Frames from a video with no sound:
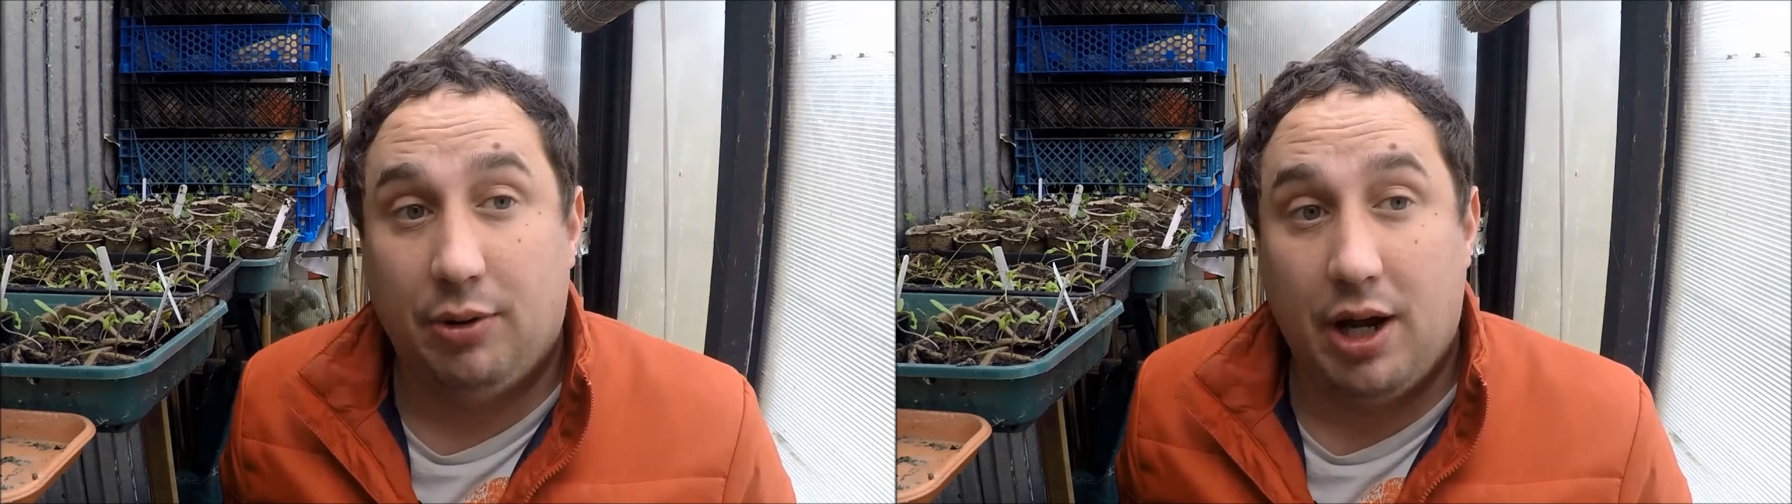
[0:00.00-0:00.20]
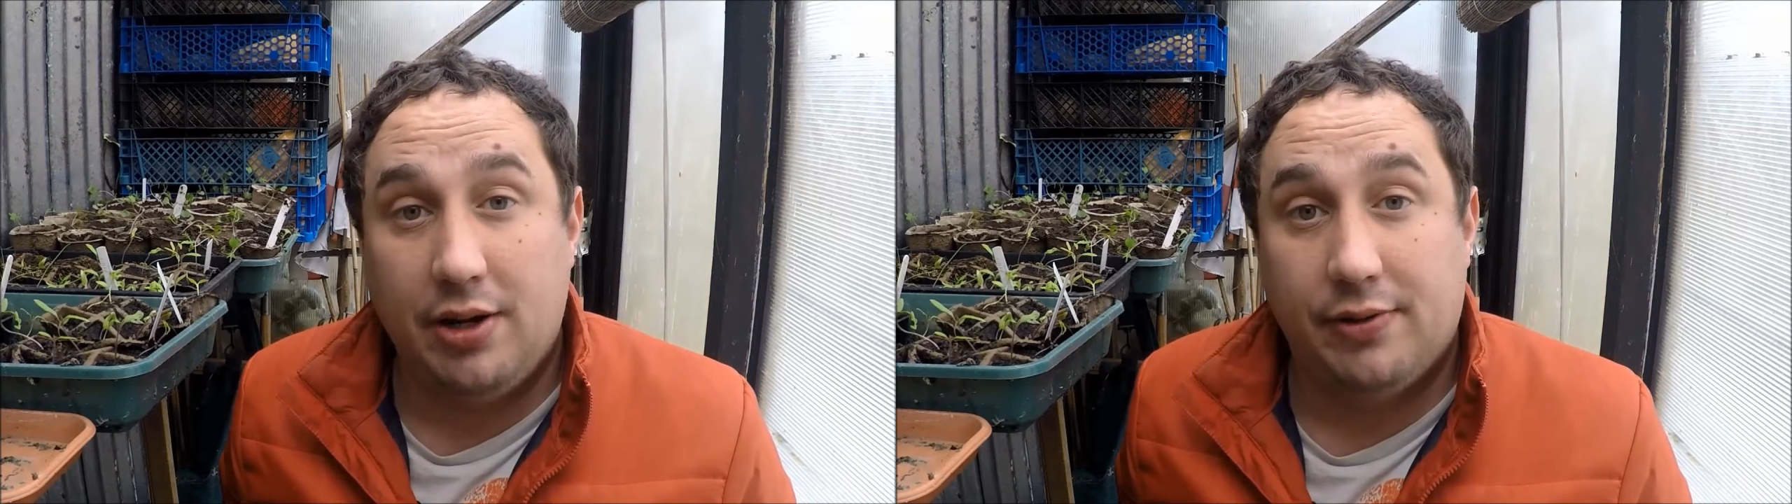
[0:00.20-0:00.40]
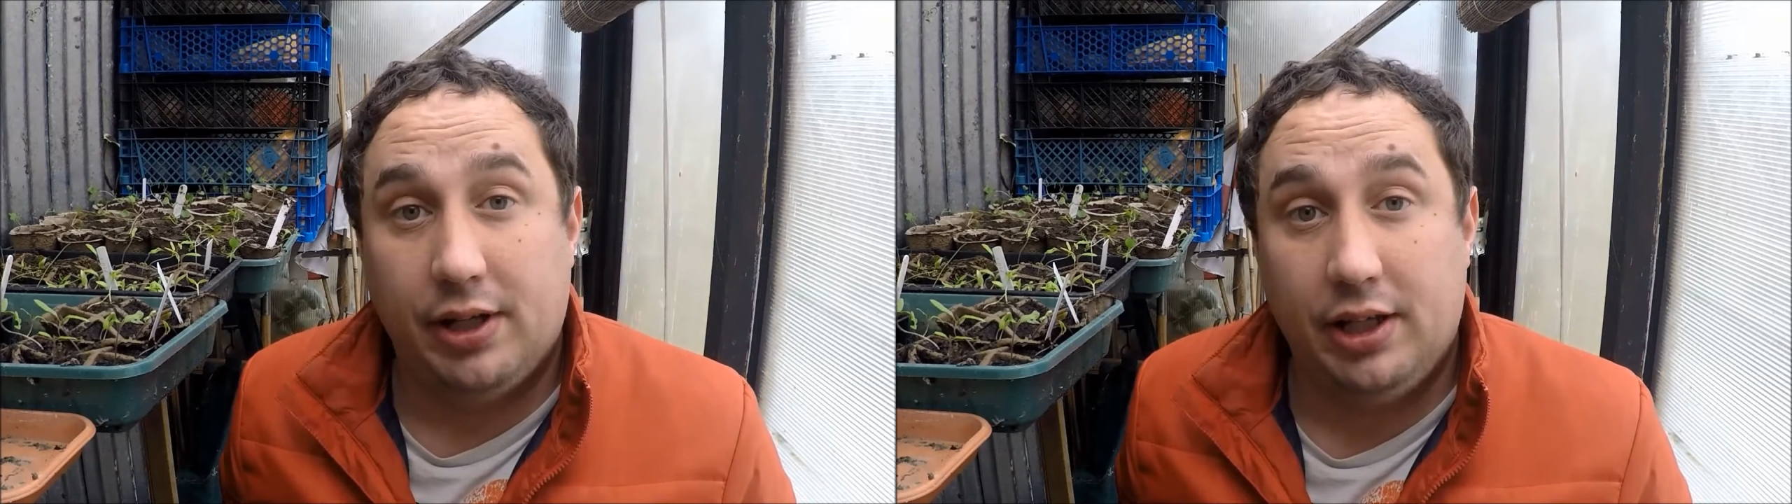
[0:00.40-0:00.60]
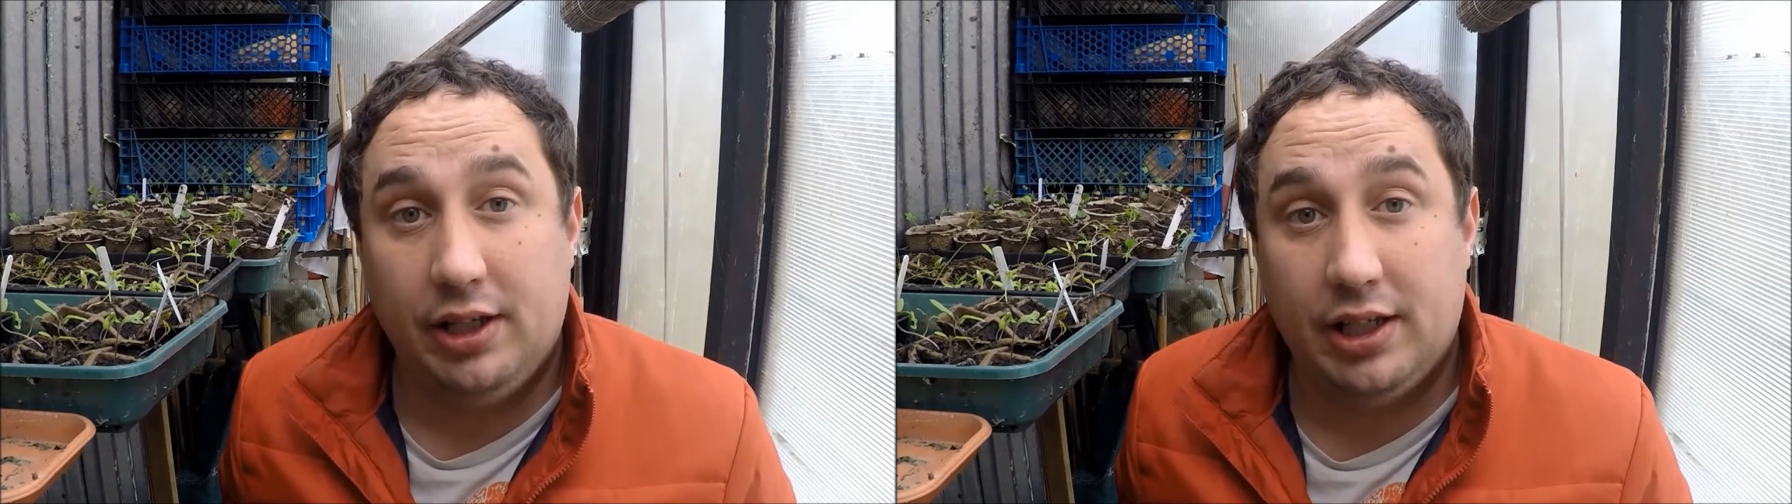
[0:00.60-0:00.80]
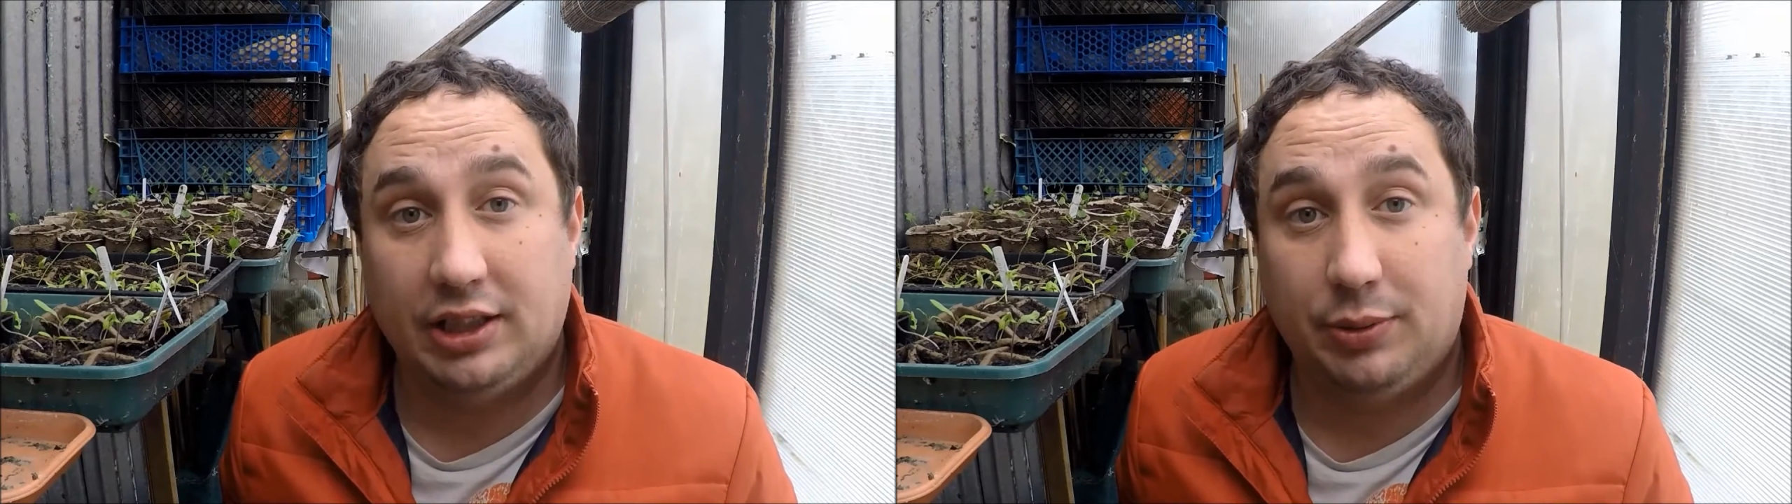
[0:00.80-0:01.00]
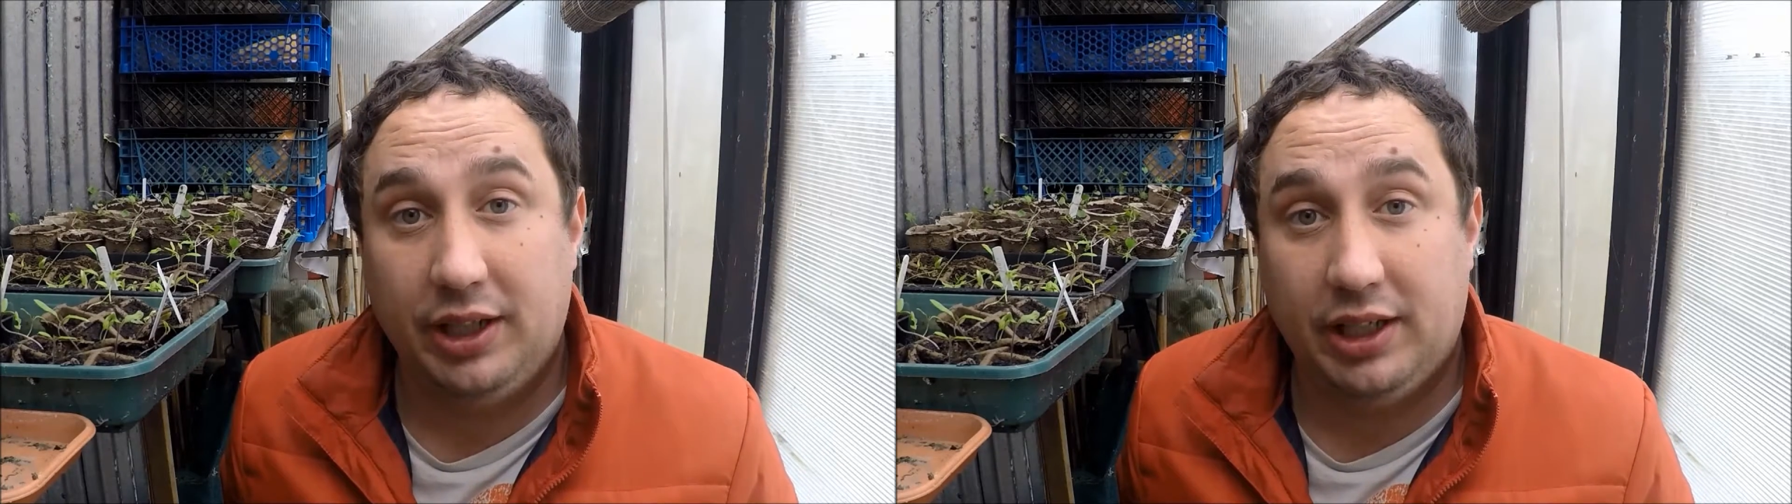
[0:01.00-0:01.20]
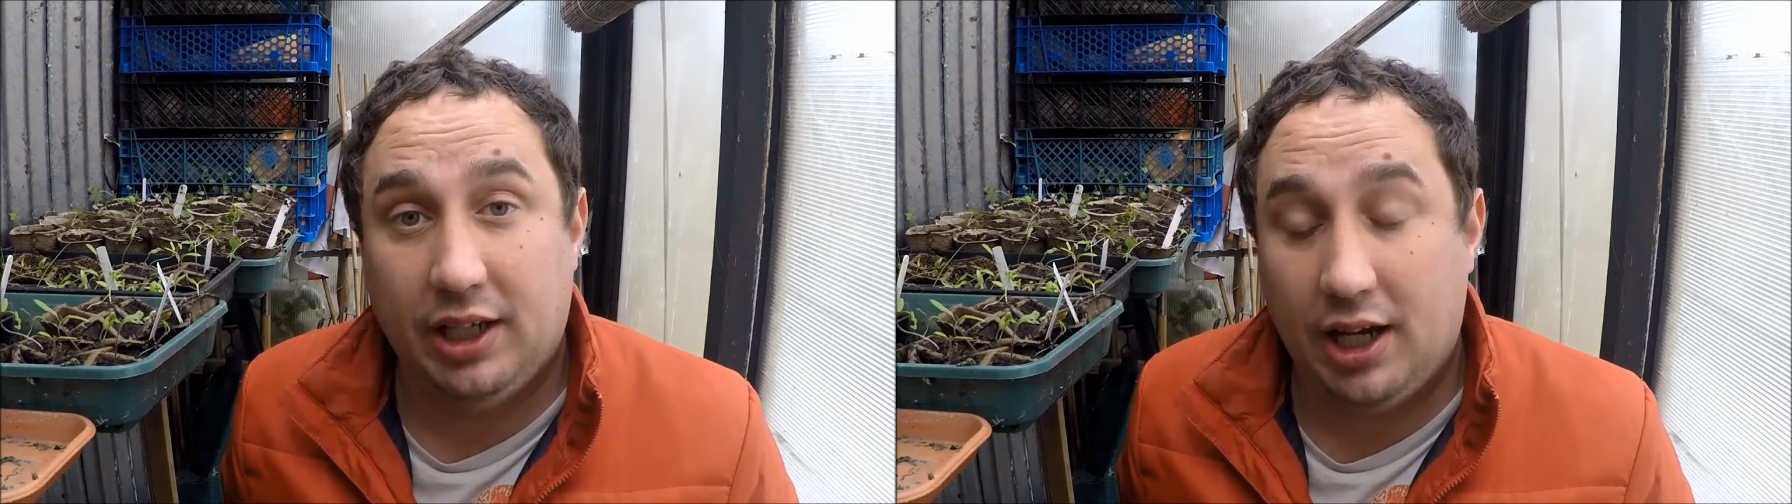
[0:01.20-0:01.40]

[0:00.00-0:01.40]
go over this week.